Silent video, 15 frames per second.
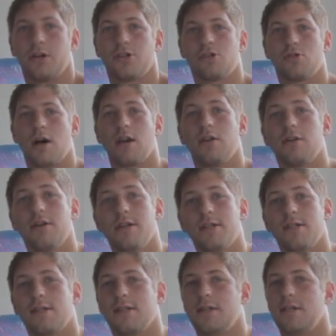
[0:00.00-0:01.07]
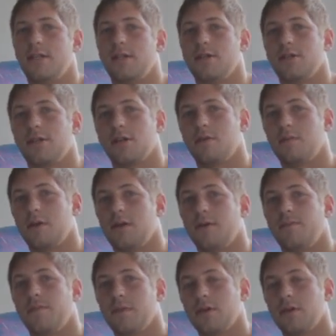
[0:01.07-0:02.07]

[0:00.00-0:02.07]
your straddle is, the easier it's gonna be.